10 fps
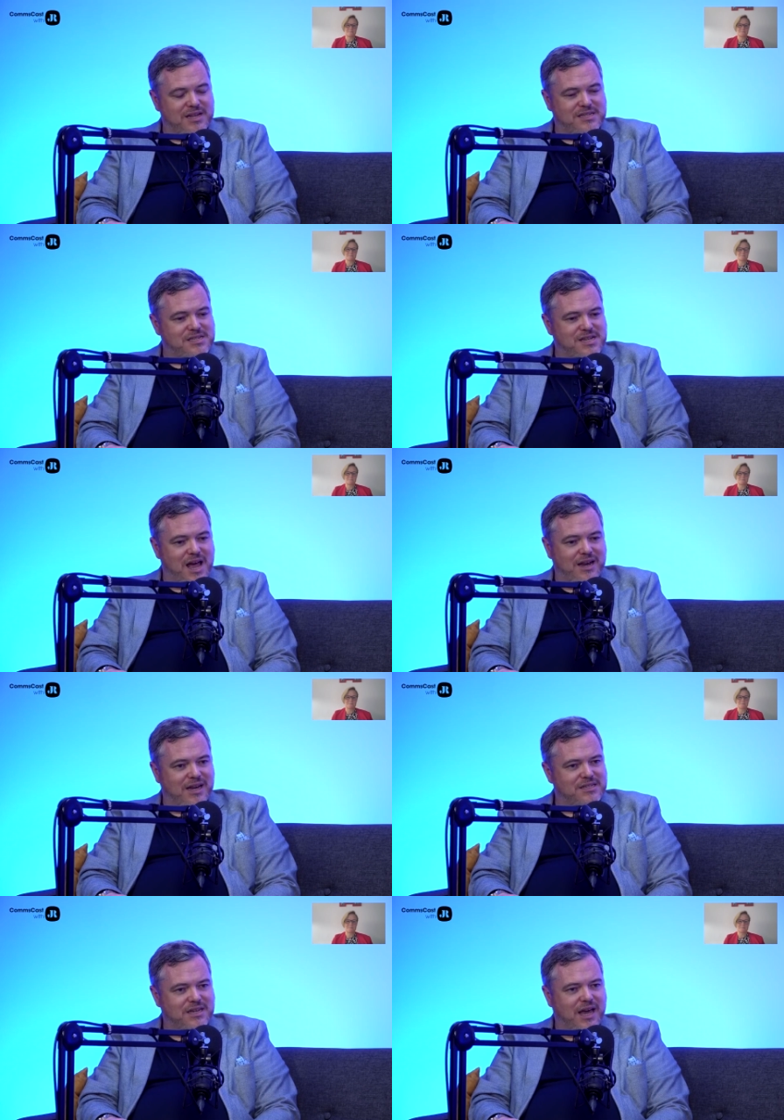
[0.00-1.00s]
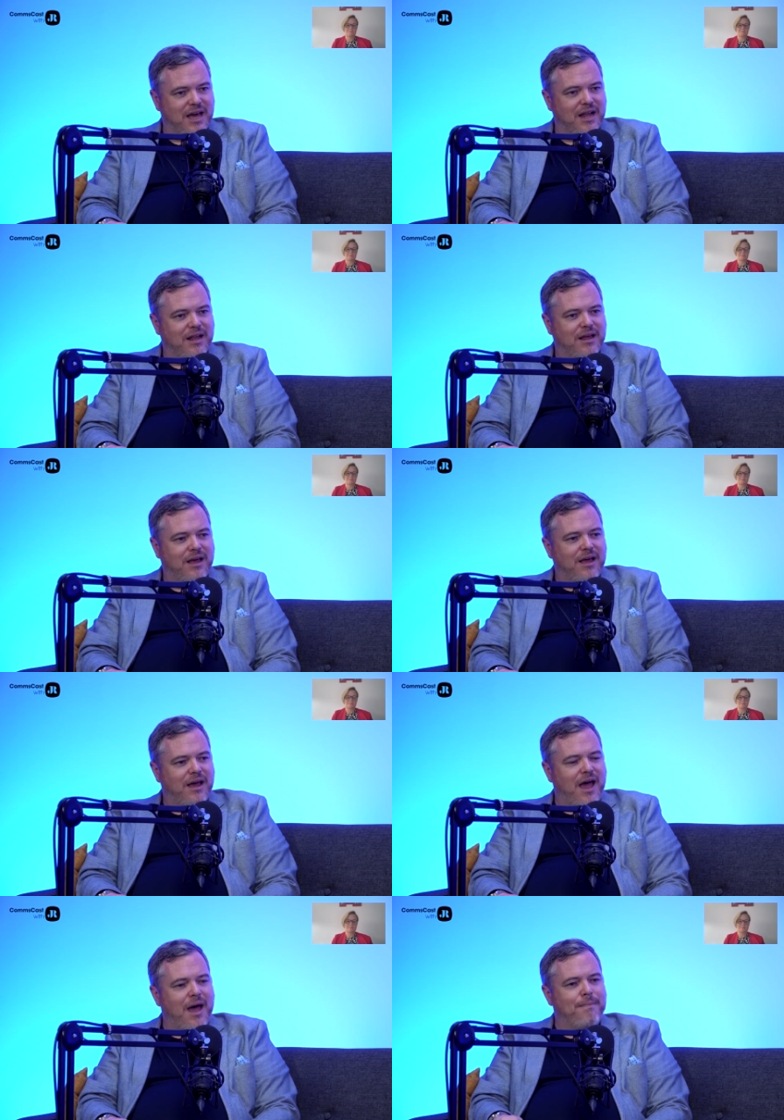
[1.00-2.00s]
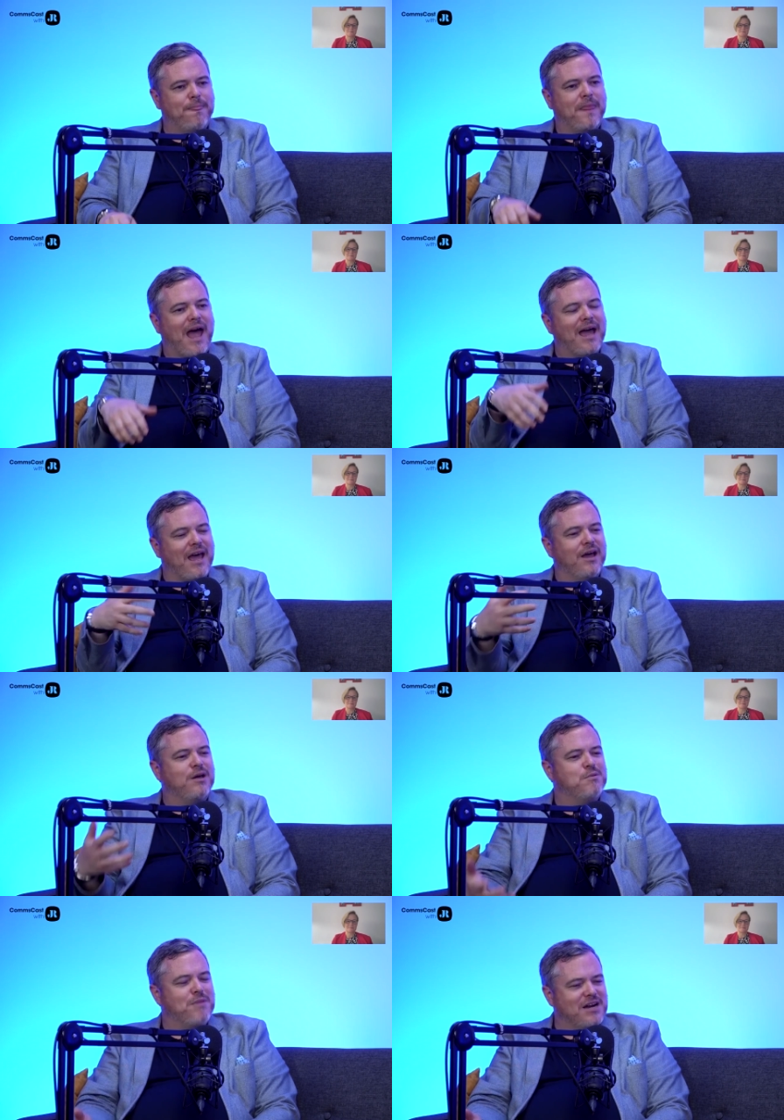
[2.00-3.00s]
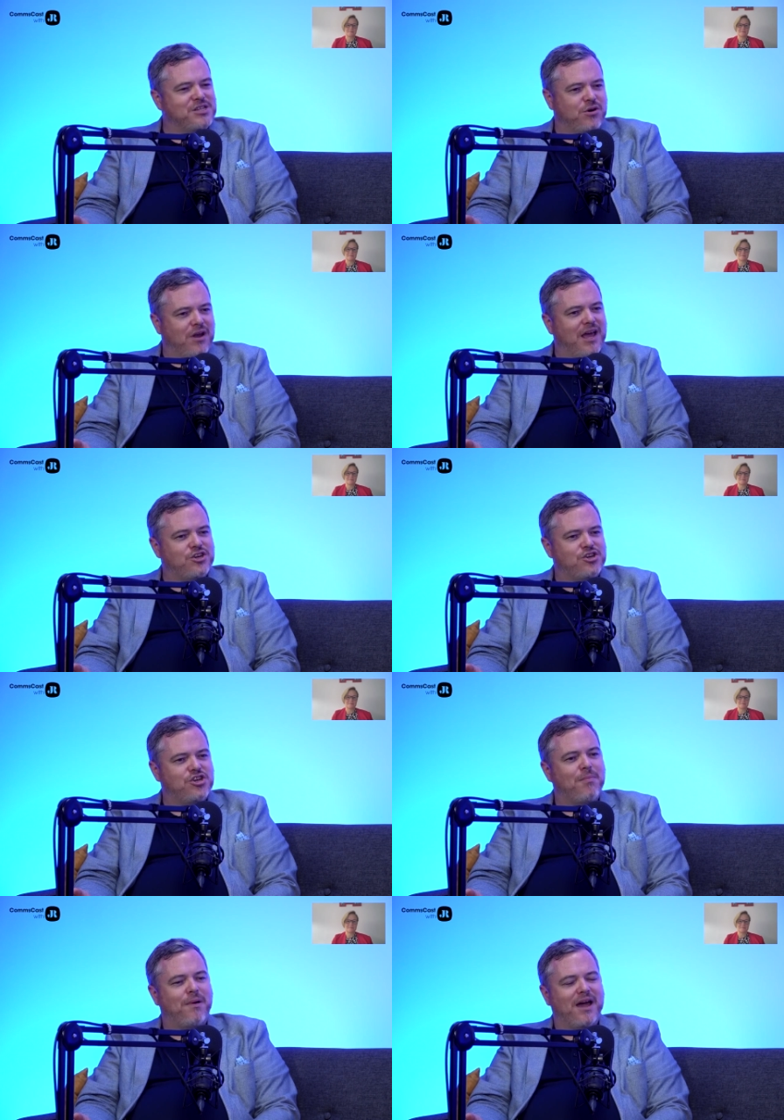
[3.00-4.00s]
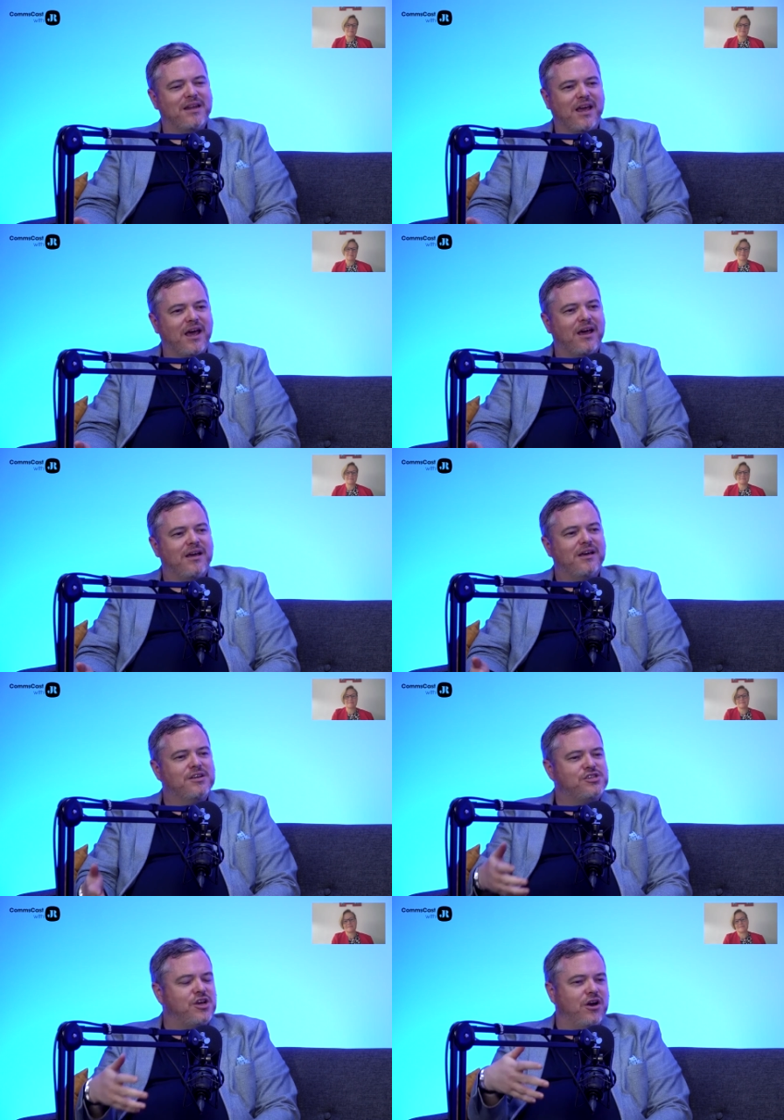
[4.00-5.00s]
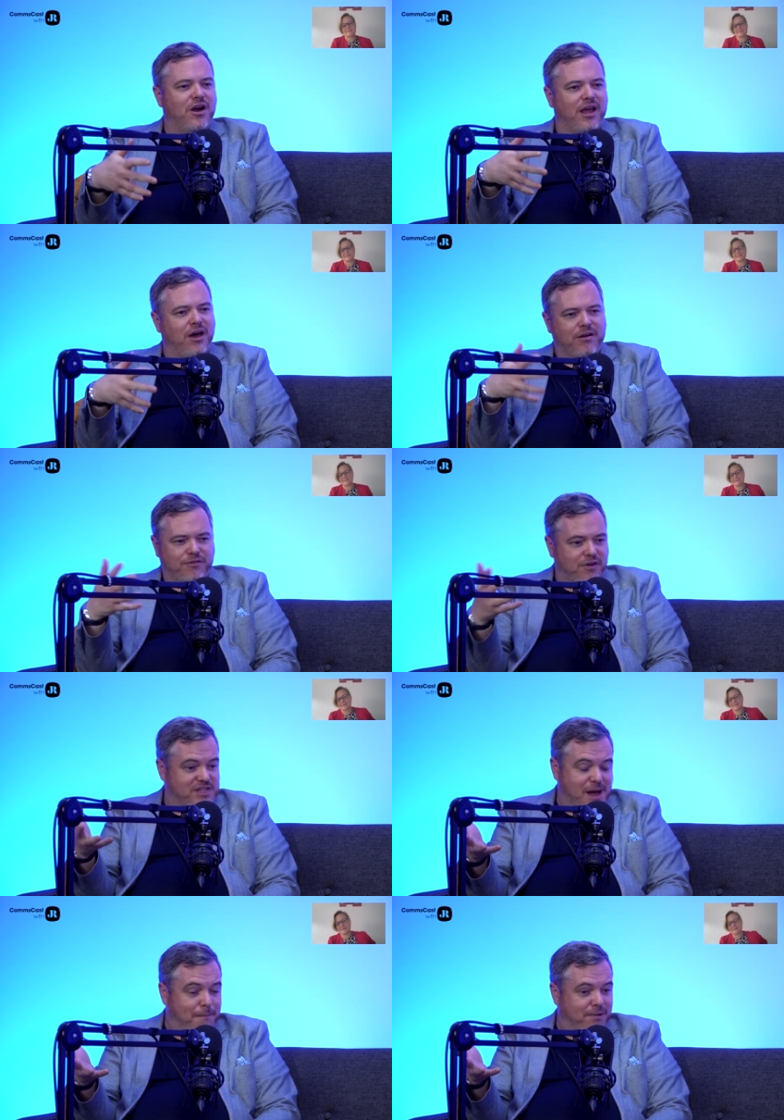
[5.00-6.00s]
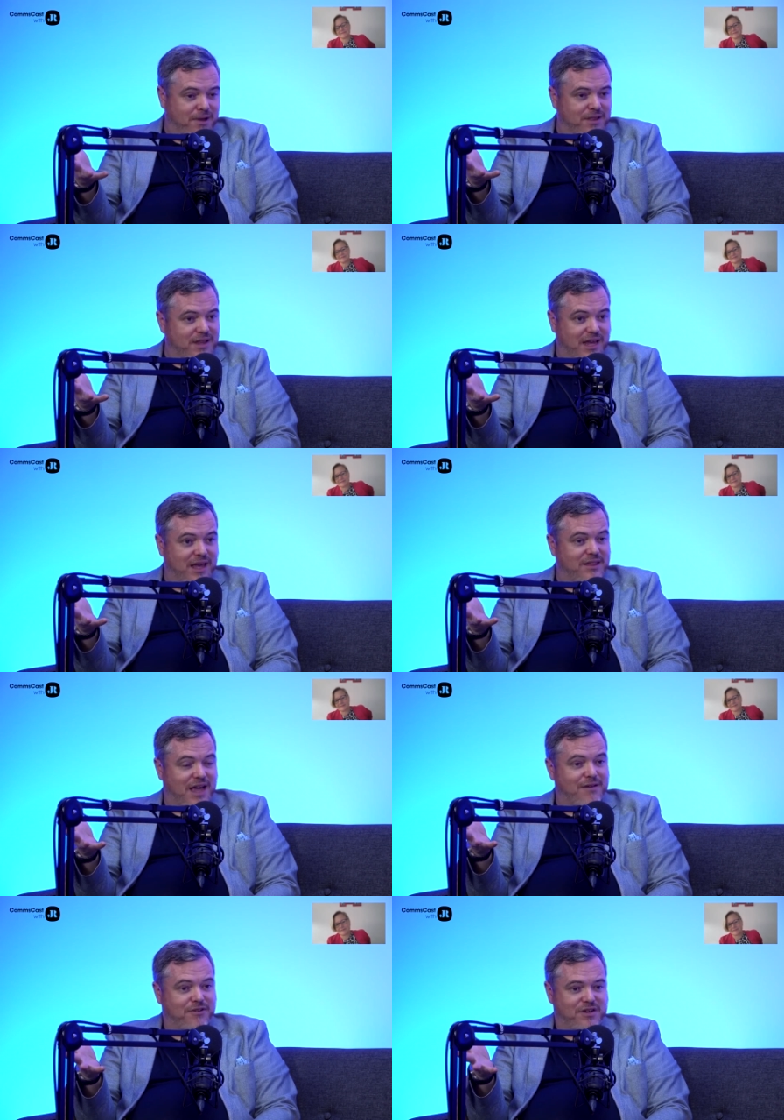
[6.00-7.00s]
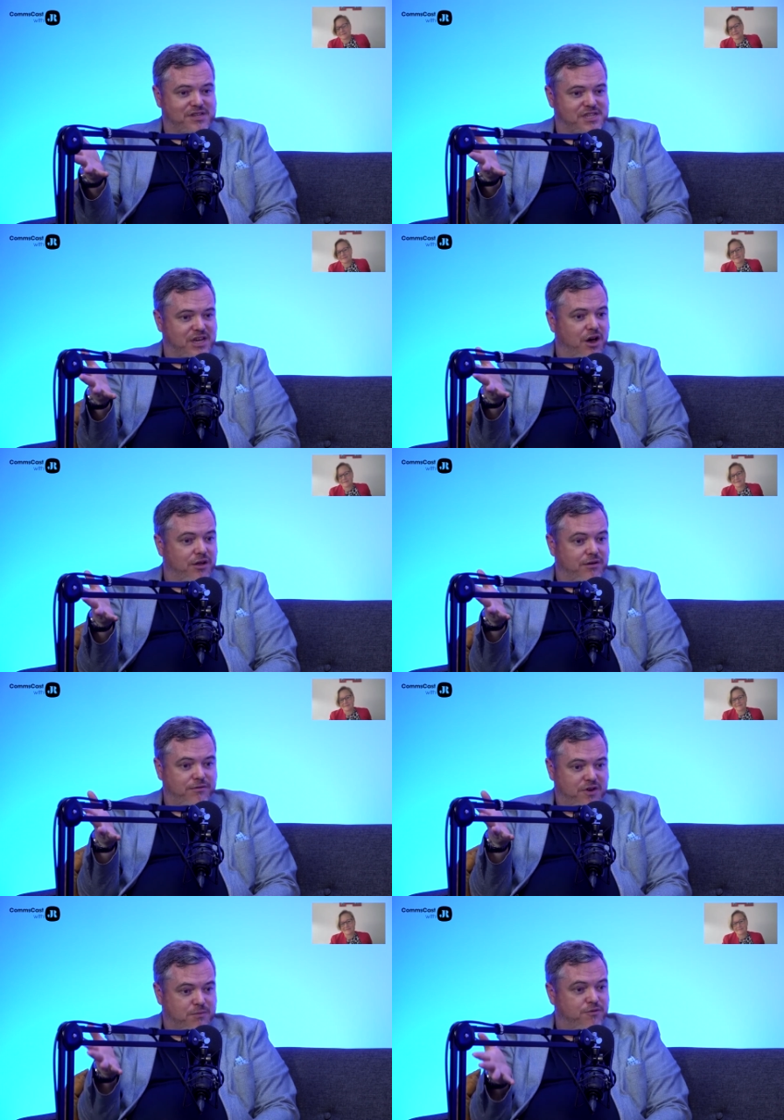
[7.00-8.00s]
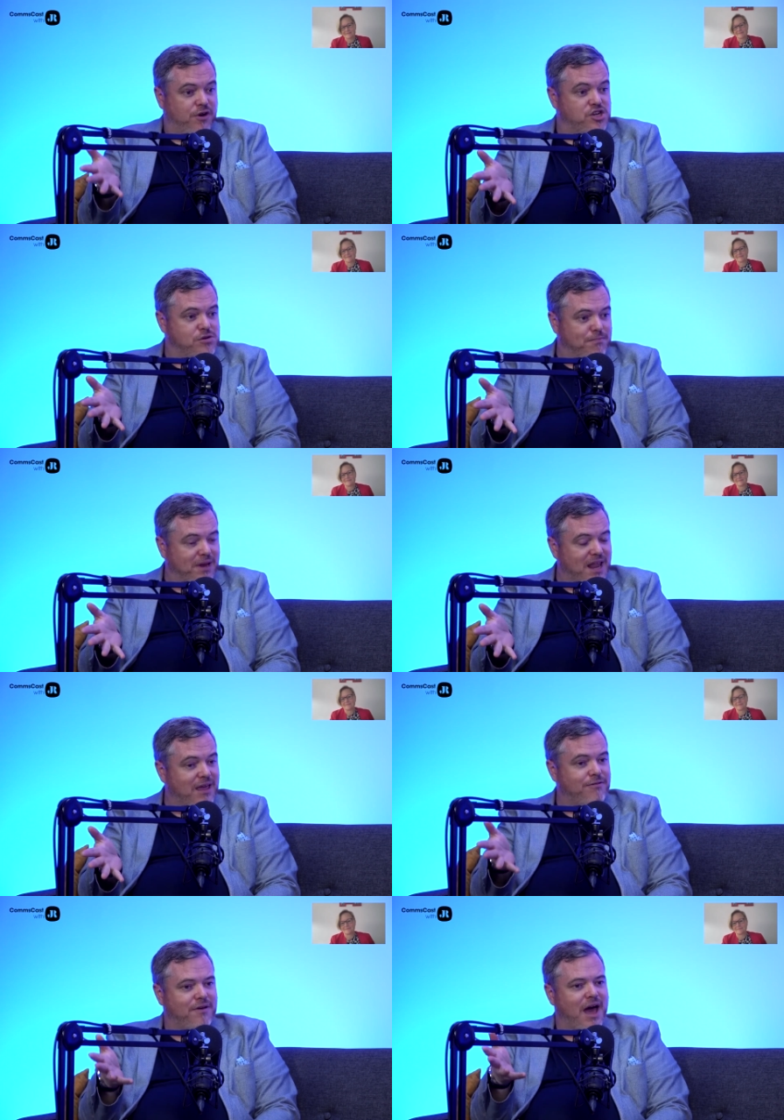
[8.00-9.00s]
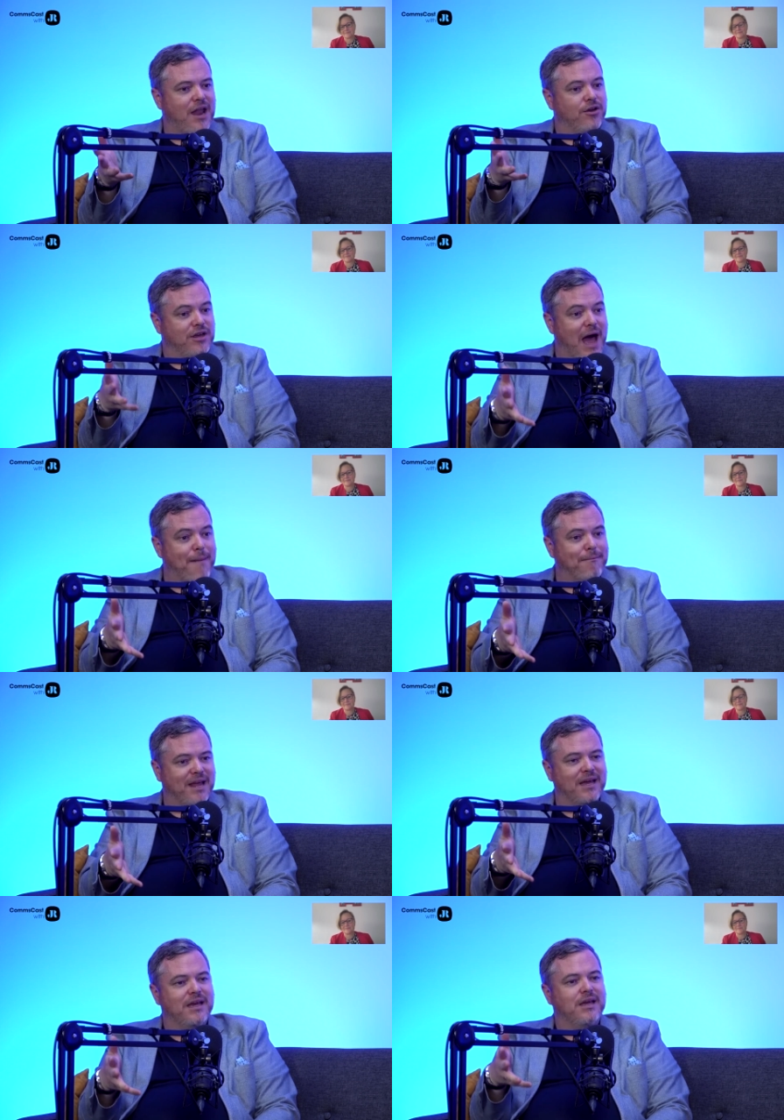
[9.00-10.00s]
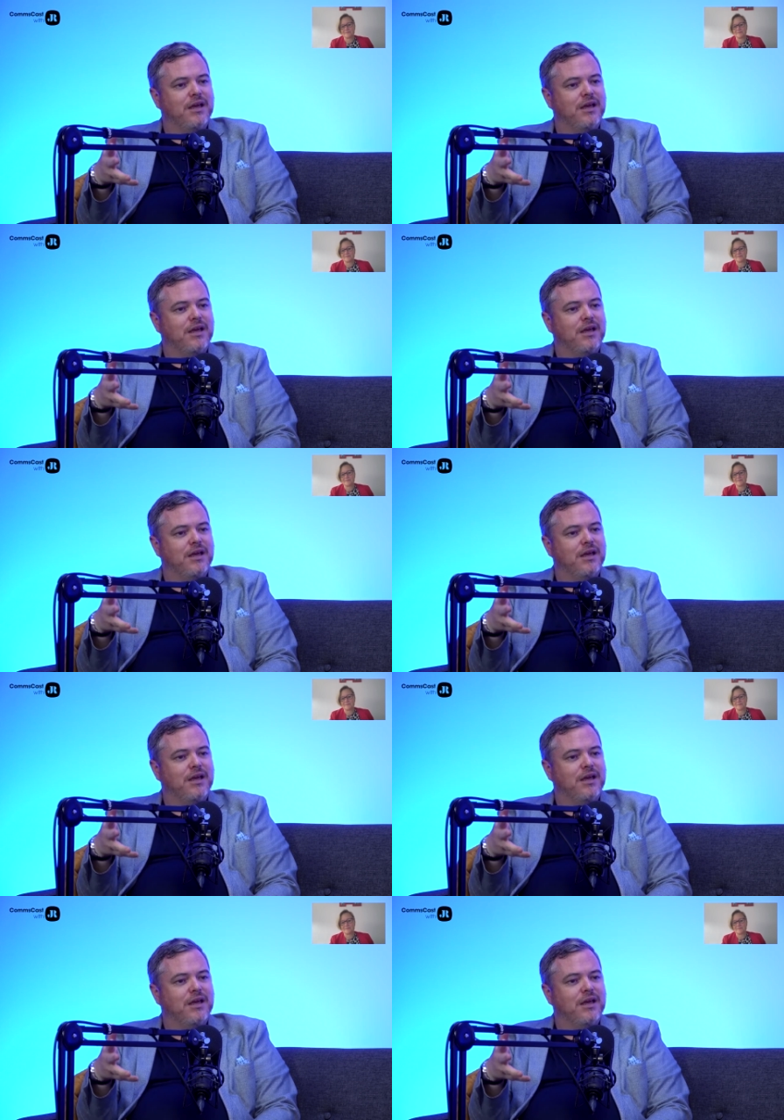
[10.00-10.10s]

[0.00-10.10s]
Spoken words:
It's a sliding scale. Again, coming back to the relationship idea, certainly on, for example, the advocacy on freedom of religion and belief and on gambling,